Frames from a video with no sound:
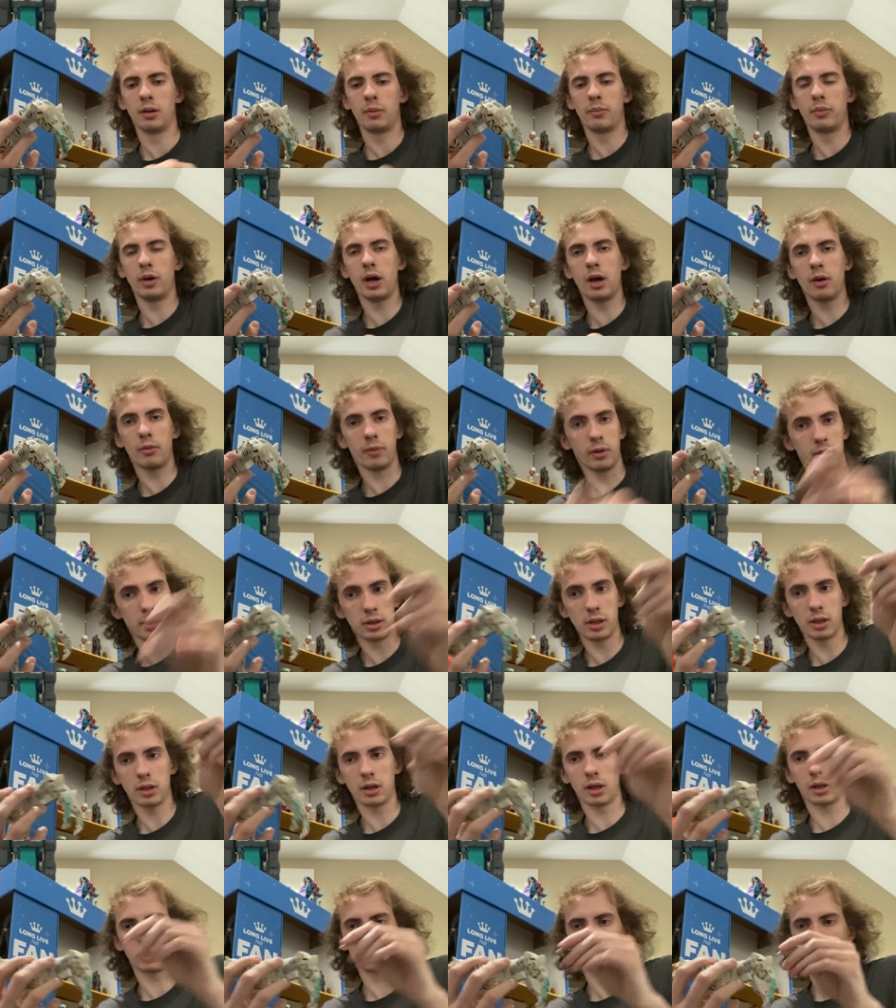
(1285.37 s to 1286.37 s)
But what the
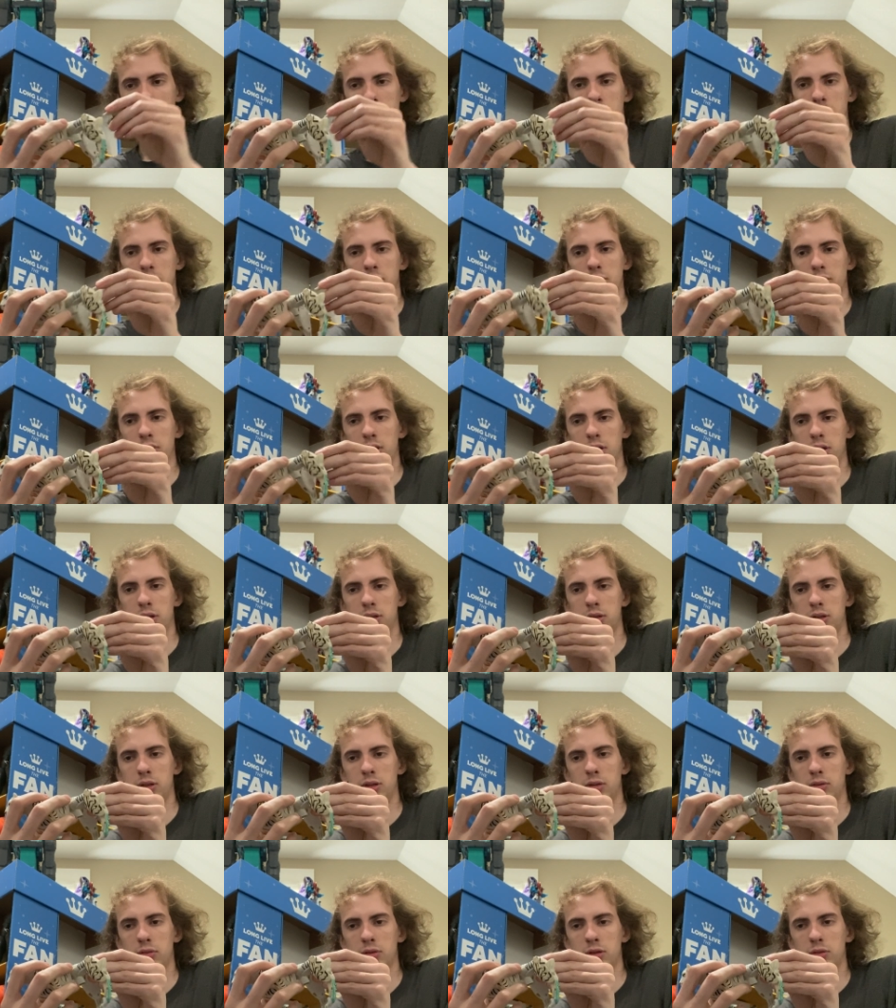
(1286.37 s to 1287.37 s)
instructions wanted us to
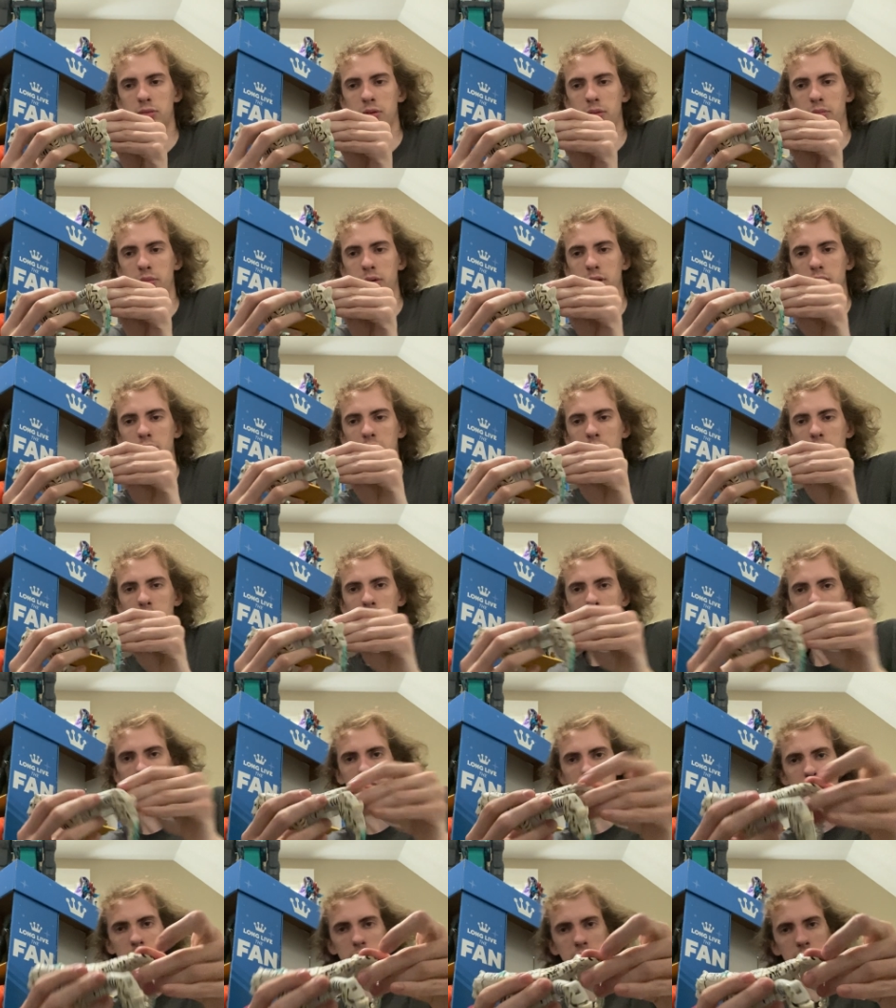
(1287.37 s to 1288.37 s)
do is we put
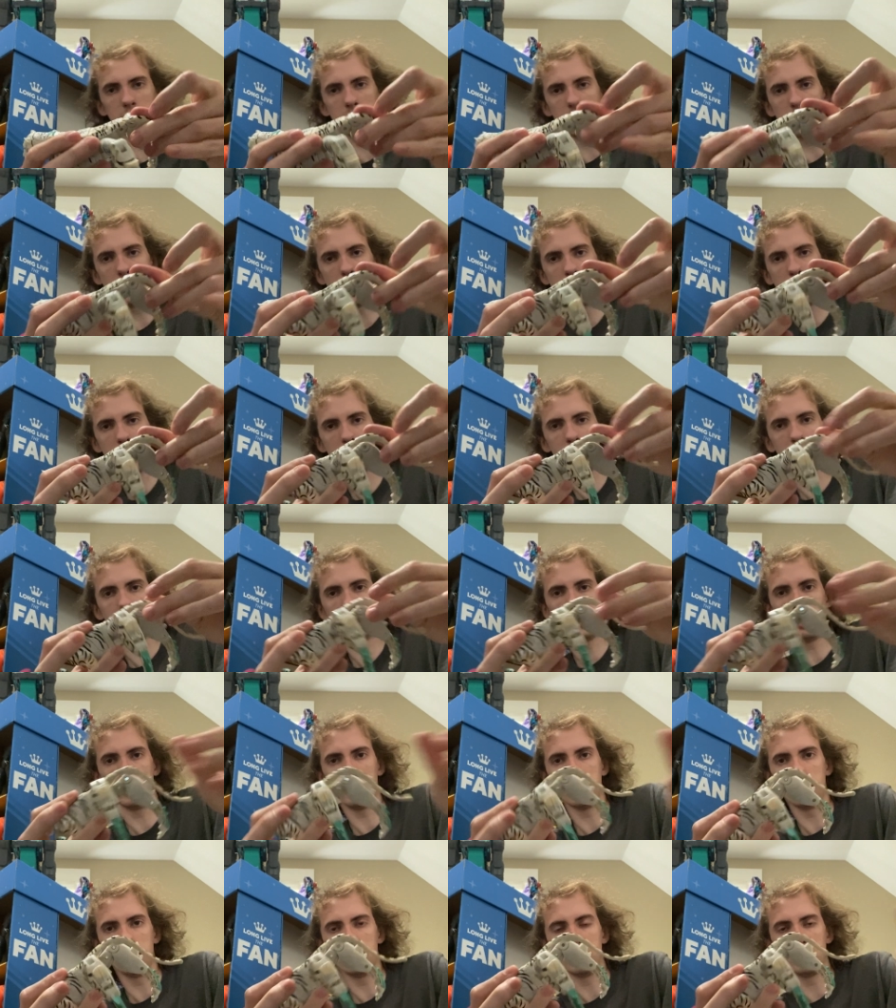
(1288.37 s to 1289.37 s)
the tail
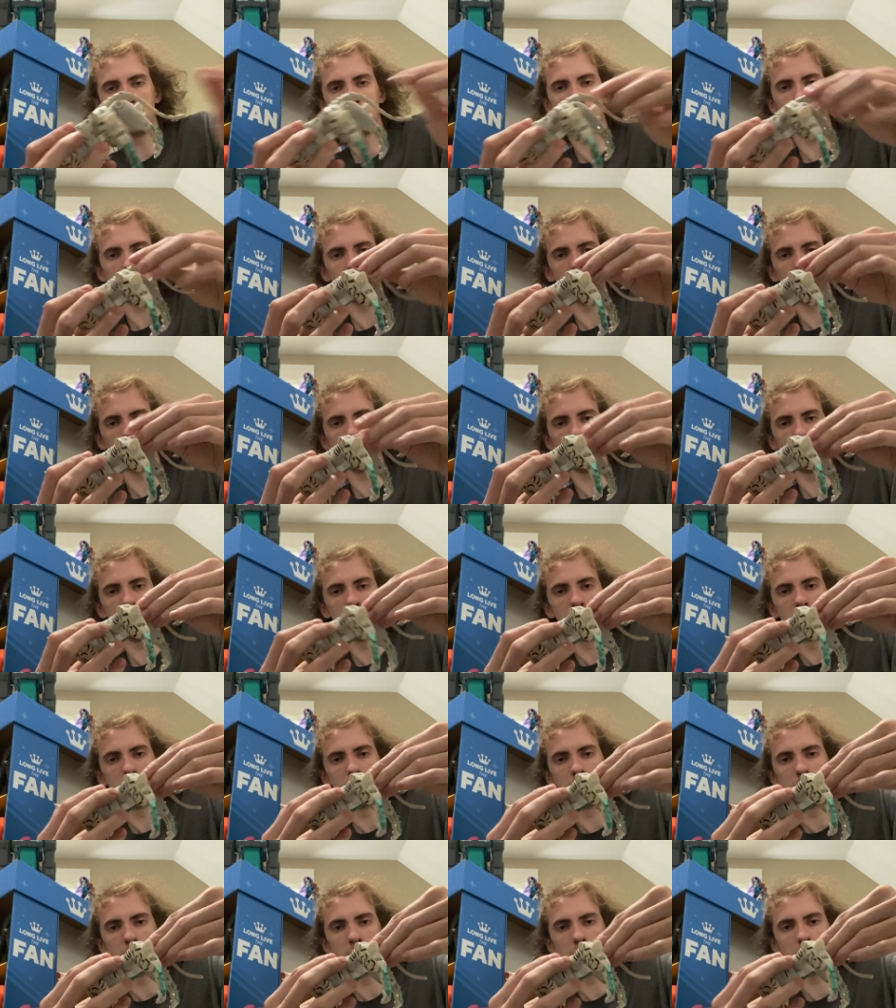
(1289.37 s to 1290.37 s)
into the hole
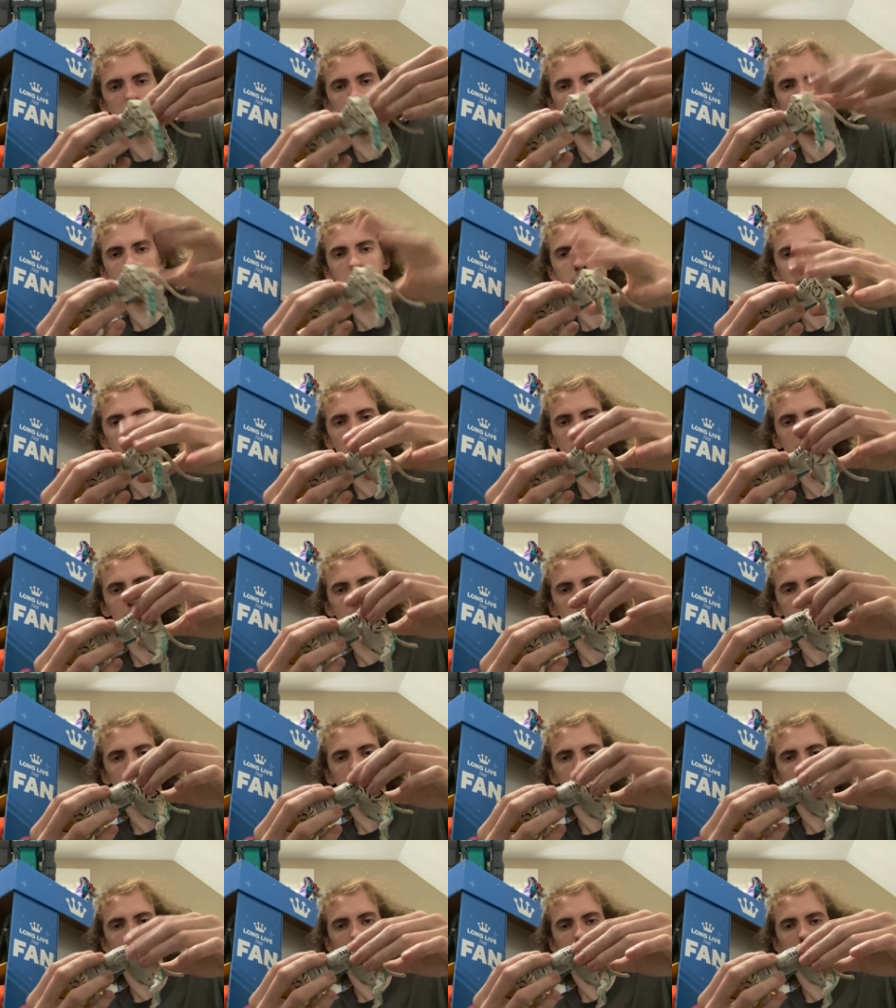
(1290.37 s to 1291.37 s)
right there.
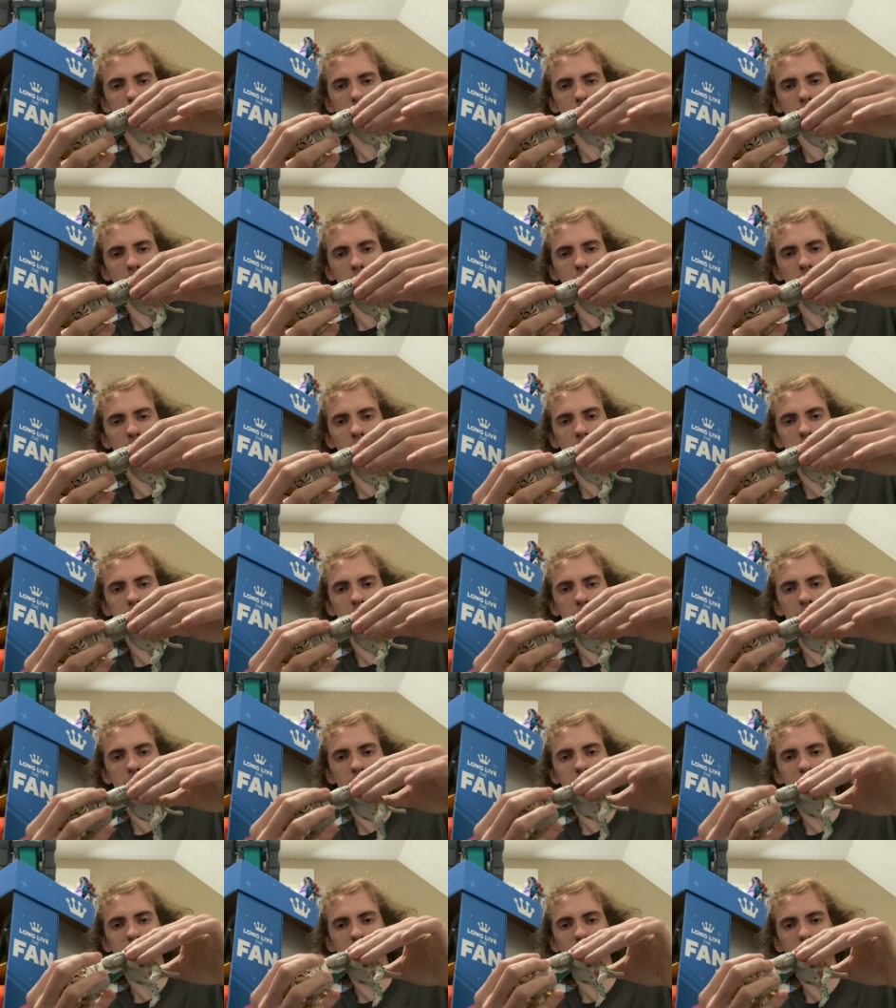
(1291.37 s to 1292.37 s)
And then close up
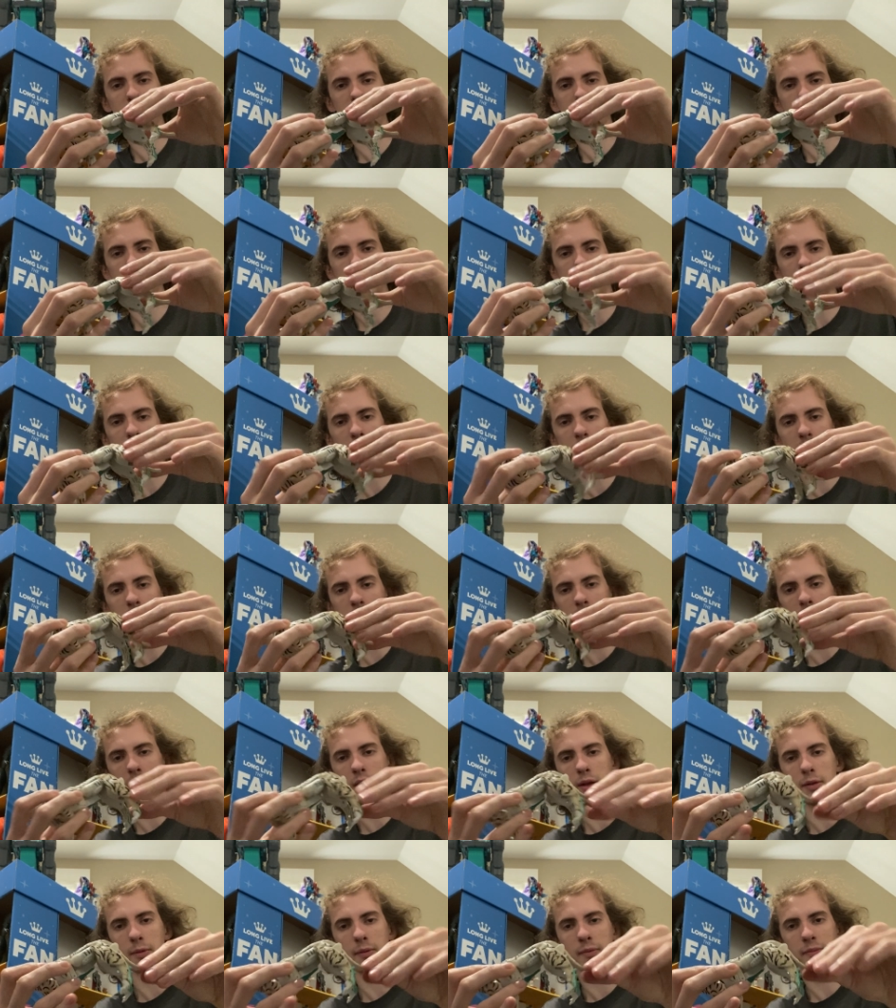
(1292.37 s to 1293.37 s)
his feet like
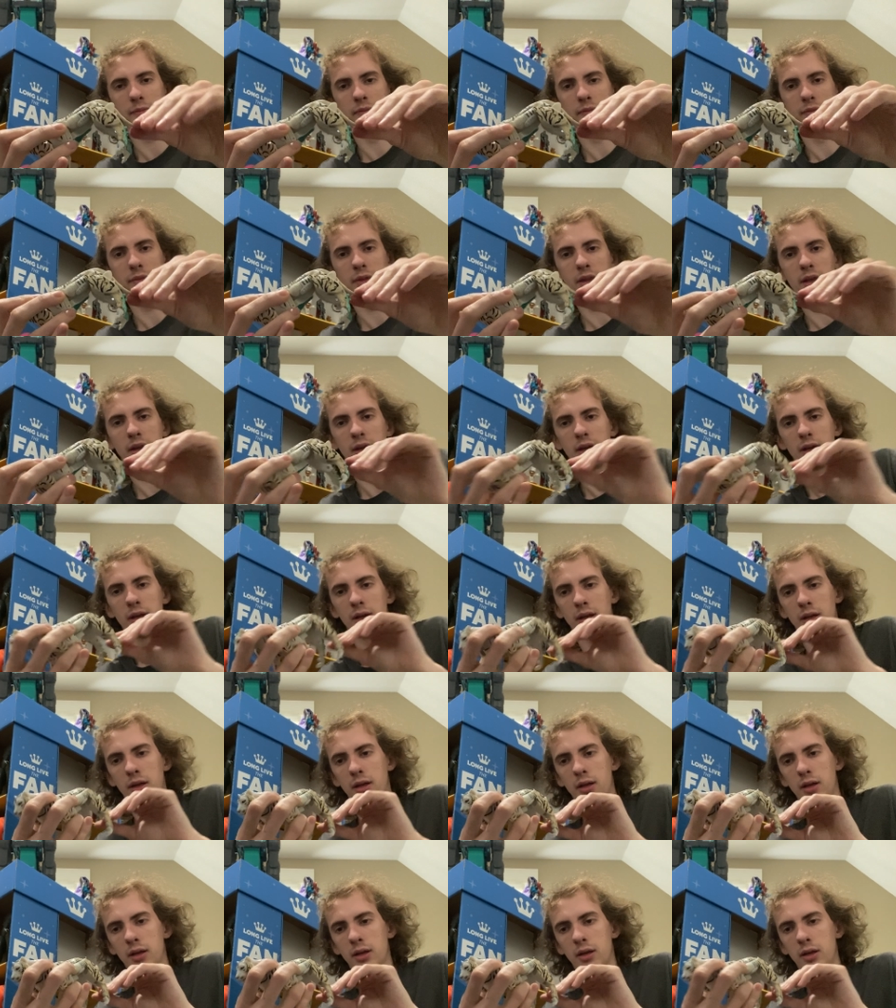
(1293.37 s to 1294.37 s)
that.
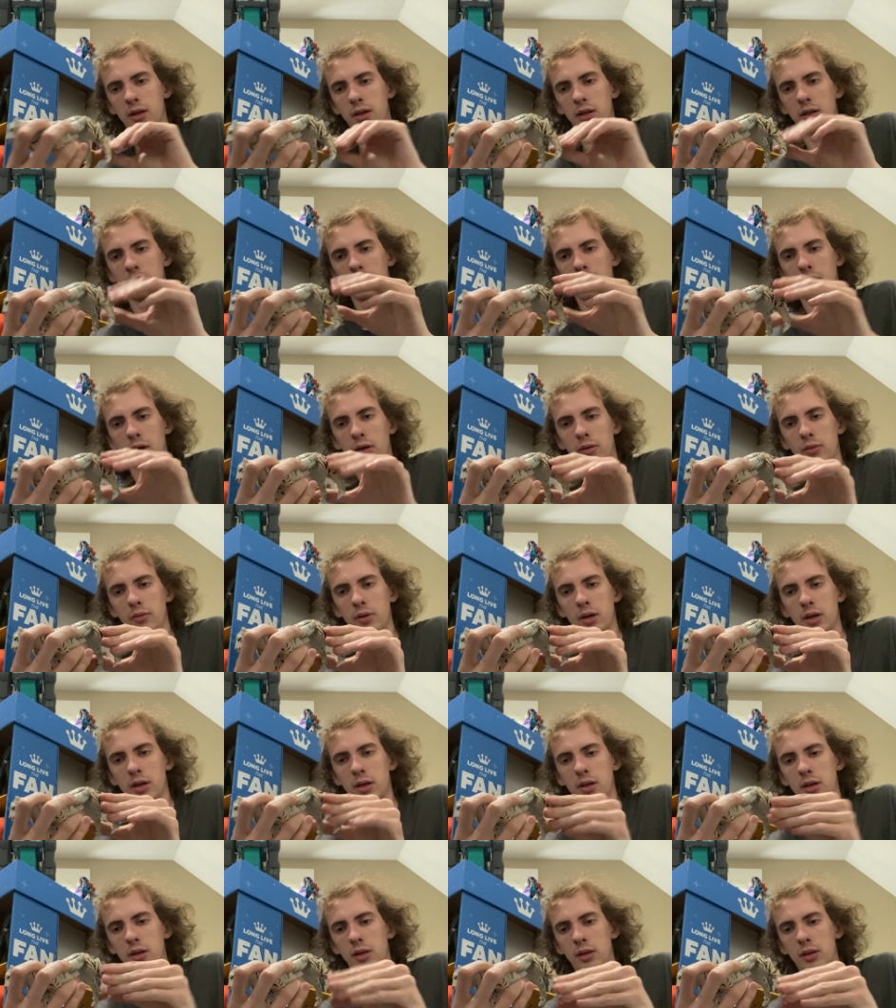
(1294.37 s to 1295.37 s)
That way.